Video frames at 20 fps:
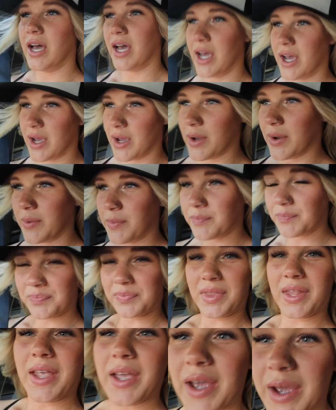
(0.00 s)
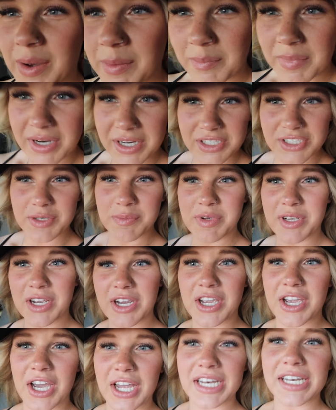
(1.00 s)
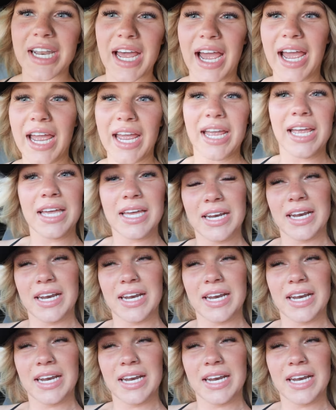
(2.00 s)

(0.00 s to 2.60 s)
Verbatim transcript: Uh, but it should be a good night.